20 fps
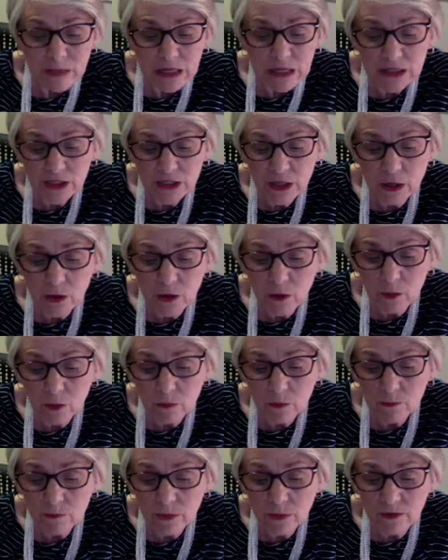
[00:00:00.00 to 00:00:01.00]

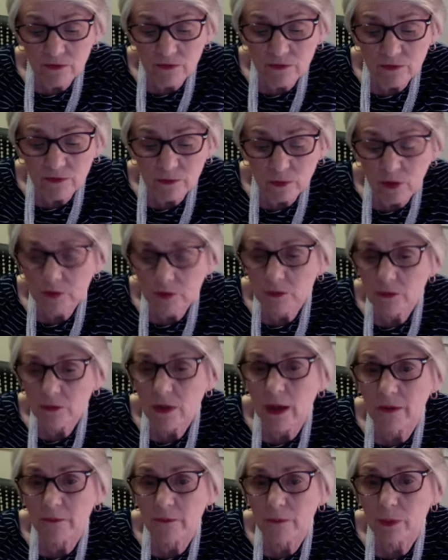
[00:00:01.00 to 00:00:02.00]
So I've run through
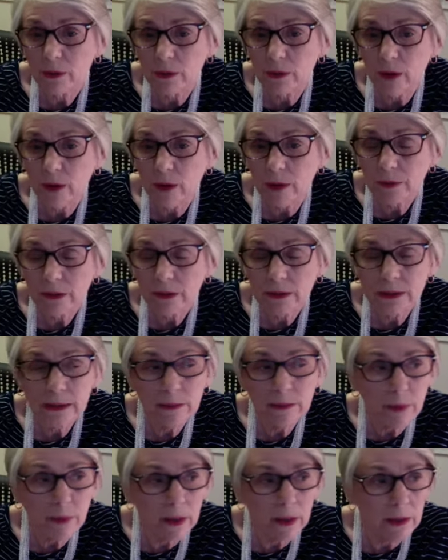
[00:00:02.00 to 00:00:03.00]
that pretty
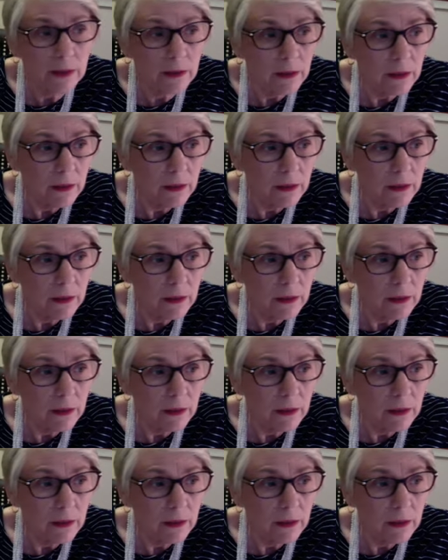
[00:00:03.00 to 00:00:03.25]
rapidly, but